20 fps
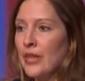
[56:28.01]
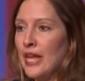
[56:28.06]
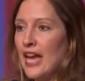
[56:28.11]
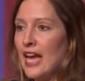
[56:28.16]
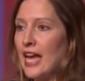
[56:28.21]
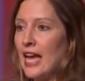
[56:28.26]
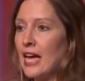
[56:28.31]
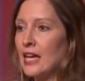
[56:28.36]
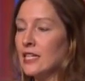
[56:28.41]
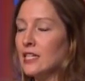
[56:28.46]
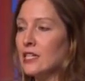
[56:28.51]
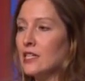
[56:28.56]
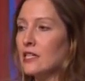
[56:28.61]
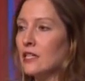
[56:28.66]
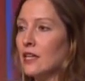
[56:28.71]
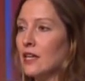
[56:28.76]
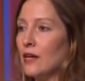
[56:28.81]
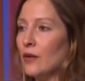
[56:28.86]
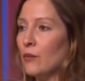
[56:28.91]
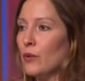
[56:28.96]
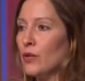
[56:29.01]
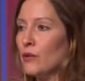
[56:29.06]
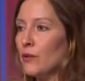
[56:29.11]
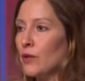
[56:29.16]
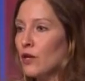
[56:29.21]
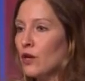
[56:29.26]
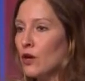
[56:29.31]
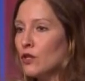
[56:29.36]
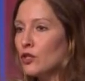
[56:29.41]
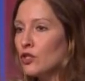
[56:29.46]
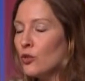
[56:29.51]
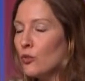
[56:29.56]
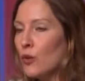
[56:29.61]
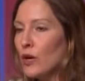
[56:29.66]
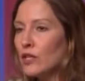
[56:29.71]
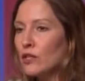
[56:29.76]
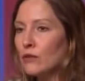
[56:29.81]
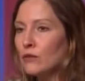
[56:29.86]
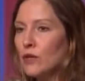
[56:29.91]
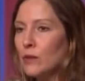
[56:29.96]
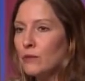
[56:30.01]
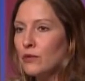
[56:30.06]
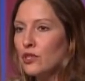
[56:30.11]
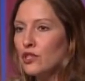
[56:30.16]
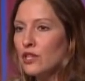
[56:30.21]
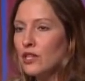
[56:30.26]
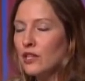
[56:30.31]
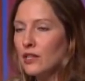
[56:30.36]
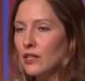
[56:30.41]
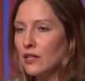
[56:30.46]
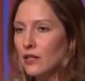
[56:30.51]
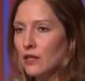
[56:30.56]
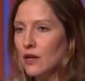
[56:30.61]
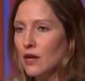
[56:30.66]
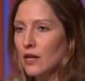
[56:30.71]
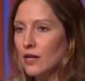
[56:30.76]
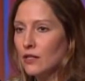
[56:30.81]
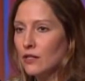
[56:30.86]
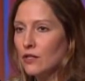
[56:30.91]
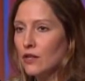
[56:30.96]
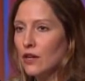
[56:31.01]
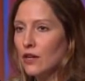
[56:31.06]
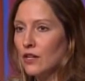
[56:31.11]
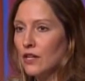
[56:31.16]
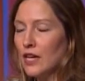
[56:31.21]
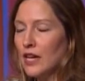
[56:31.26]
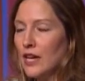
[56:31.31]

And with regard to what you're representing the client on,